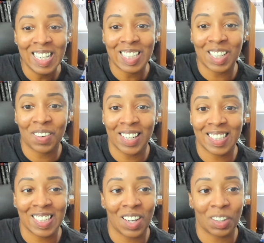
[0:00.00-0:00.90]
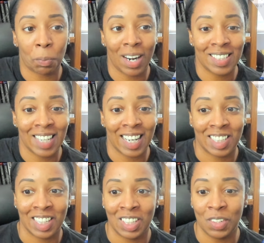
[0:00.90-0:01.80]
so we can see all the price
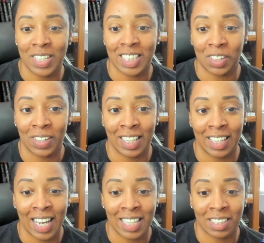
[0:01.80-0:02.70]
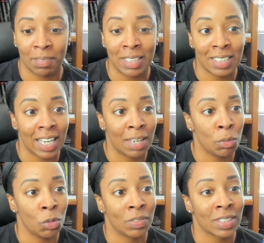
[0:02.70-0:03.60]
action. US 30 has some insane
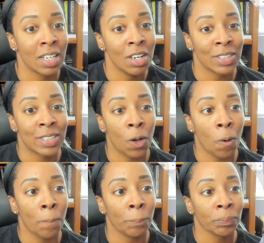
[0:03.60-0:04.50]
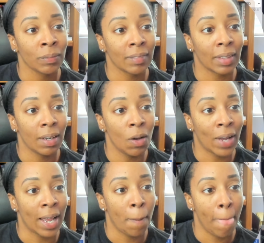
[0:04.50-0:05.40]
moves. So,
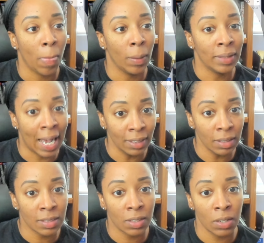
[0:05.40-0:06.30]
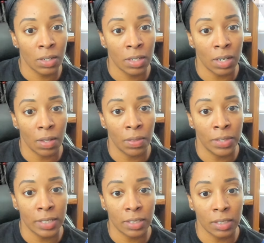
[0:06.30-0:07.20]
okay, that looks good.
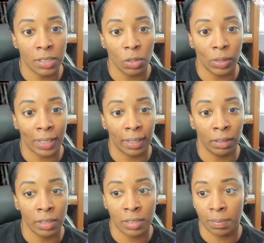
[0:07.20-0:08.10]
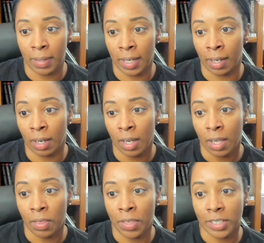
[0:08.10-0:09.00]
This is still looking good to me.
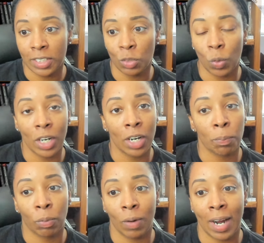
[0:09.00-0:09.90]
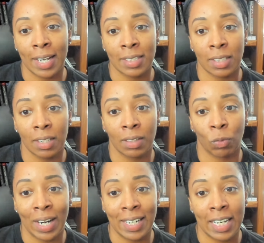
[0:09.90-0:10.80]
This is where price,
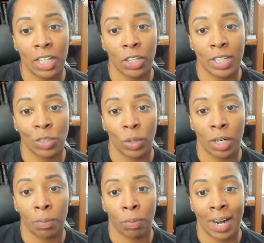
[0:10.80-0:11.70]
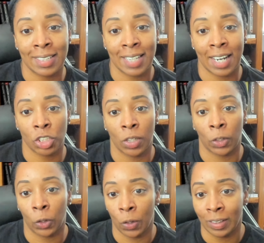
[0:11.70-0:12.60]
right here is where price action
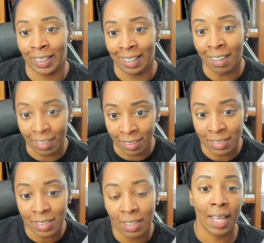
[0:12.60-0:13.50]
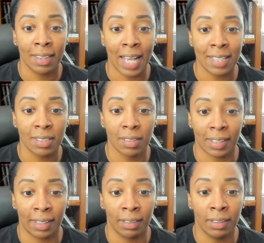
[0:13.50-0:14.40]
currently is, and that's
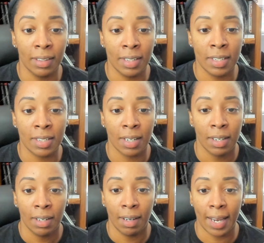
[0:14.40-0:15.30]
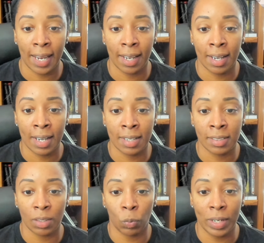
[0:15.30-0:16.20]
looking good. And
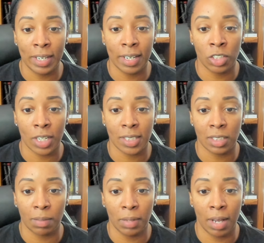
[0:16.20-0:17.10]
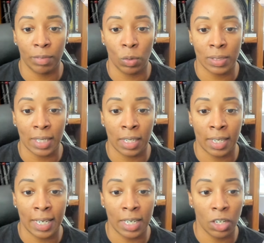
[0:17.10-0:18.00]
we adjusted some levels in
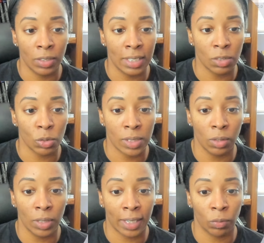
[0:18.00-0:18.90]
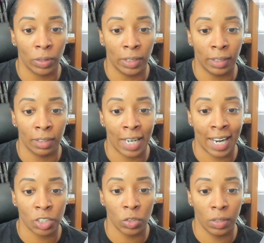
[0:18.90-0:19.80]
here. These are still looking really good,
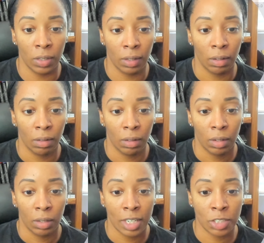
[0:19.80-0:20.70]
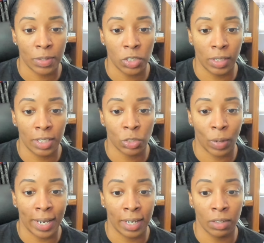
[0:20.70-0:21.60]
actually. Especially this
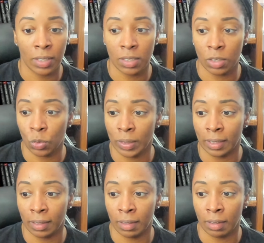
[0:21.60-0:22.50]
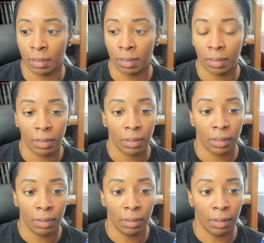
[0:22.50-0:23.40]
right here. This looks really good.
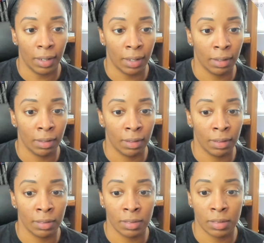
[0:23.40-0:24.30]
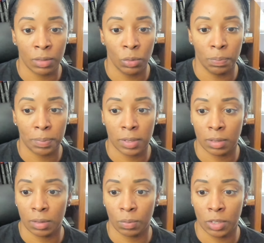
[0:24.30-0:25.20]
And,
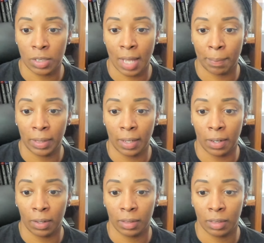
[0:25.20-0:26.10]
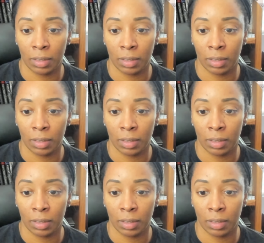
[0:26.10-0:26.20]
oops, what just happened there?